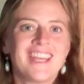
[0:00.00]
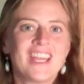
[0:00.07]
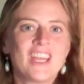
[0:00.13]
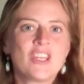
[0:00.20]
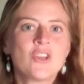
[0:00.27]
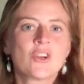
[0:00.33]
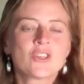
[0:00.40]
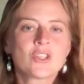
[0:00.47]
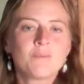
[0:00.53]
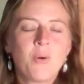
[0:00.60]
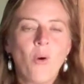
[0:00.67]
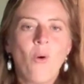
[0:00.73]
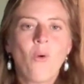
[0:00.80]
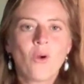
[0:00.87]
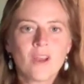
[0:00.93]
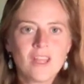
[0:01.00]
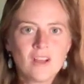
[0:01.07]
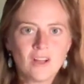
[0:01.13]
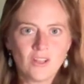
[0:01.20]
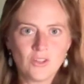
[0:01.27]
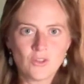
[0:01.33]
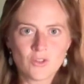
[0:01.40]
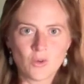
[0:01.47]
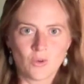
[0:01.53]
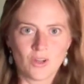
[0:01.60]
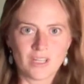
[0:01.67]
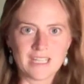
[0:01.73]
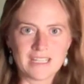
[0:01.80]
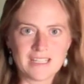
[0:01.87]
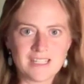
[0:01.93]
you're supporting all those
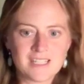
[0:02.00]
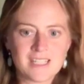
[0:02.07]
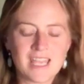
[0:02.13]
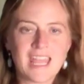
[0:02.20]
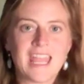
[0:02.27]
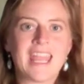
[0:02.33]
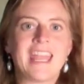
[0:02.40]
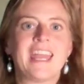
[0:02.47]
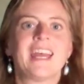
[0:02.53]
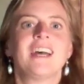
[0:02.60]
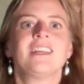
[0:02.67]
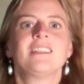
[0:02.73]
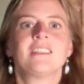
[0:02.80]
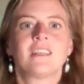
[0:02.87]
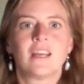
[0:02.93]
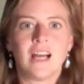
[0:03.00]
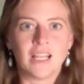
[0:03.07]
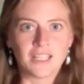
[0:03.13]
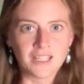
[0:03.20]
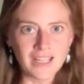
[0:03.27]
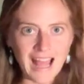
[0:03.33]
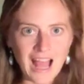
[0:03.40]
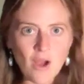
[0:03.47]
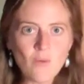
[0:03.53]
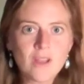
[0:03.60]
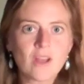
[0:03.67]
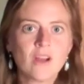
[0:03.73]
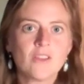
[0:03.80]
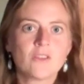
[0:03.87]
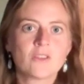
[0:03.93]
organs and
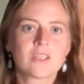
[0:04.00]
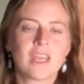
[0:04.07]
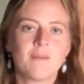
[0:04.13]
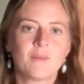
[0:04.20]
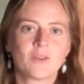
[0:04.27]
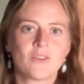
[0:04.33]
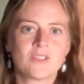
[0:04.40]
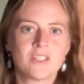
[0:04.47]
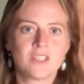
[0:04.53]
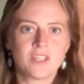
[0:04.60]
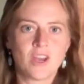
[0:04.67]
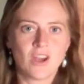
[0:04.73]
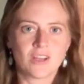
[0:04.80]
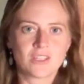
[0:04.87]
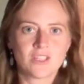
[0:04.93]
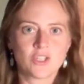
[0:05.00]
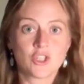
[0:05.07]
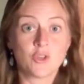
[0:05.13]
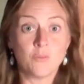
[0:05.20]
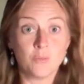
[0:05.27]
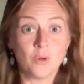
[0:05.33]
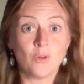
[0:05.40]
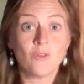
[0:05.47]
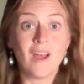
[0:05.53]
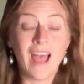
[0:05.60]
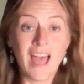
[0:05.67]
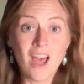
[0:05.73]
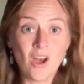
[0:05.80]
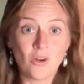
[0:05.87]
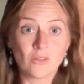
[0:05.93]
allowing all those chemicals and toxins to move
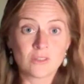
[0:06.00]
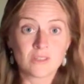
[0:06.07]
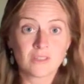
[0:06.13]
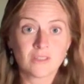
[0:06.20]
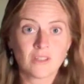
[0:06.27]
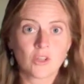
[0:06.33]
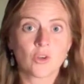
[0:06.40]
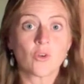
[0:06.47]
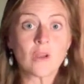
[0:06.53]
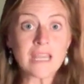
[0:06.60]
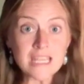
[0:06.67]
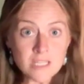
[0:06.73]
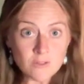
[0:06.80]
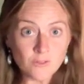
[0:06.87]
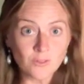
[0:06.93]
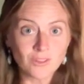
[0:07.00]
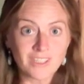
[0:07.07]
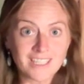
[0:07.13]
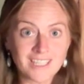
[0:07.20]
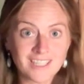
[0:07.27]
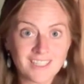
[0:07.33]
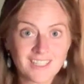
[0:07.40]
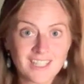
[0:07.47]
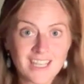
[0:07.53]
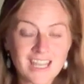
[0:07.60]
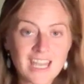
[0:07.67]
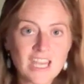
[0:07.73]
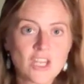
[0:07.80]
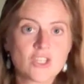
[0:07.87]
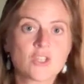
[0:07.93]
out gracefully
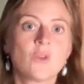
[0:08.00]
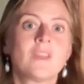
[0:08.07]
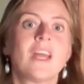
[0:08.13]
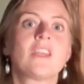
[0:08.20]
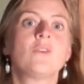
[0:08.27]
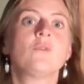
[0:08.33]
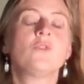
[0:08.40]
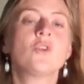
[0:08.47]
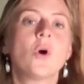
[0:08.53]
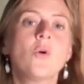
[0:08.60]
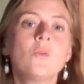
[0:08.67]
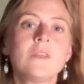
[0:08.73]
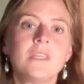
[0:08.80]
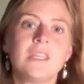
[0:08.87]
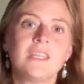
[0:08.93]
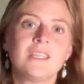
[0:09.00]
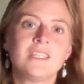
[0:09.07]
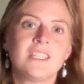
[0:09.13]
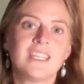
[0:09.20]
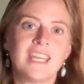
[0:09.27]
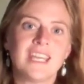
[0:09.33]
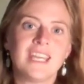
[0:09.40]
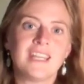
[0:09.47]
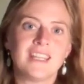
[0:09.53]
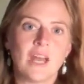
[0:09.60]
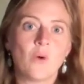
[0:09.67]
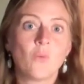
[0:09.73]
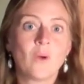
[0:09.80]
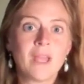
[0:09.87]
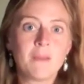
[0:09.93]
so that you don't need to gain
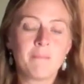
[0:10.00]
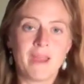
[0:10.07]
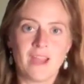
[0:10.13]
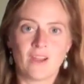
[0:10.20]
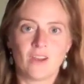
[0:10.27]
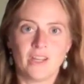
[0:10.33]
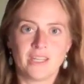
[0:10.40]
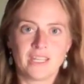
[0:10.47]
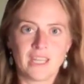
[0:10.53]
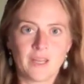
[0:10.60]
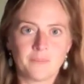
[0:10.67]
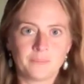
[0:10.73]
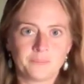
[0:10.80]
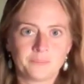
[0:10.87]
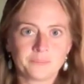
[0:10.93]
that weight back on again.